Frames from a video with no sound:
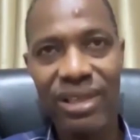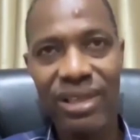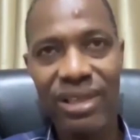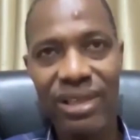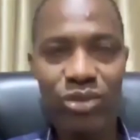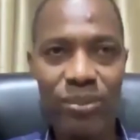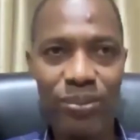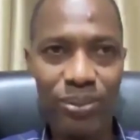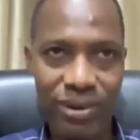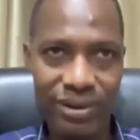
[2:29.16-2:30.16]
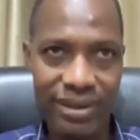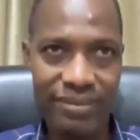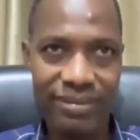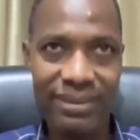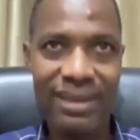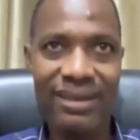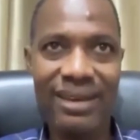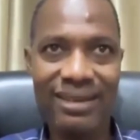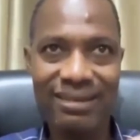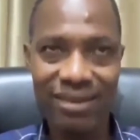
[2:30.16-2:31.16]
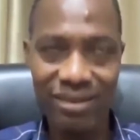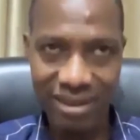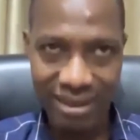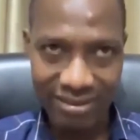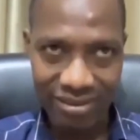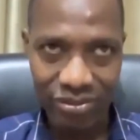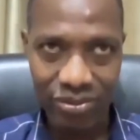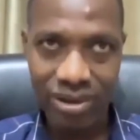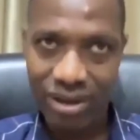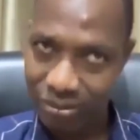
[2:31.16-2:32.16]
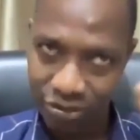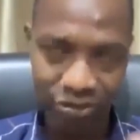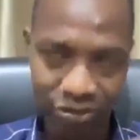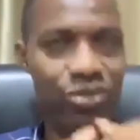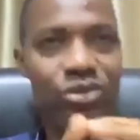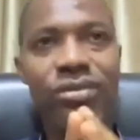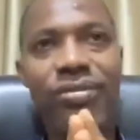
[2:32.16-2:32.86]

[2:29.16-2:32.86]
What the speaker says: goes to employ them, then that organization can be sued.